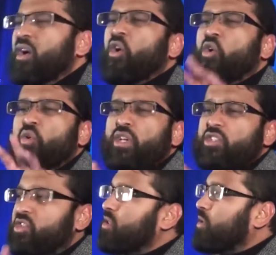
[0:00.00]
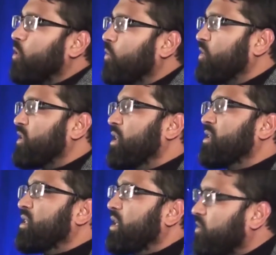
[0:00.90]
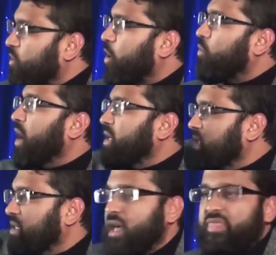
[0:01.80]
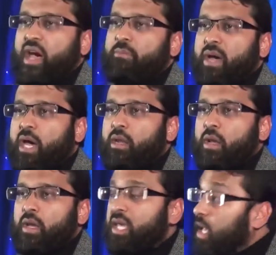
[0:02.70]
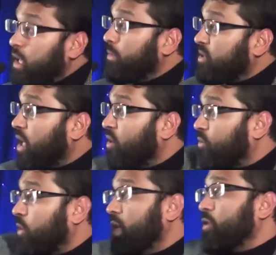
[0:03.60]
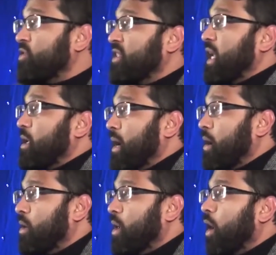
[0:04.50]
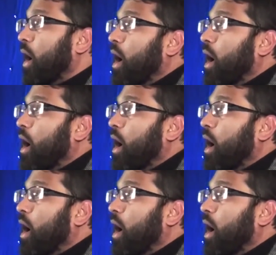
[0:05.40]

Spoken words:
Oh, he's just an overzealous kid, it's all right, he's not that bad. He himself wrote letters to get him out.